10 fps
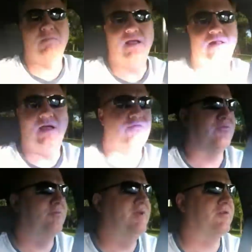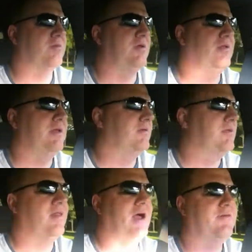my life miserable and
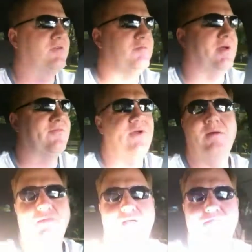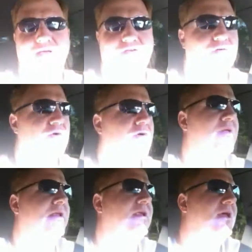the lives of my family
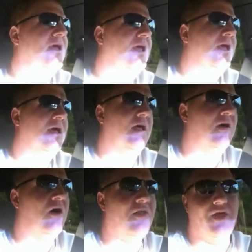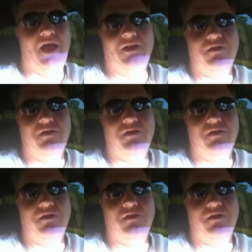miserable and and all that.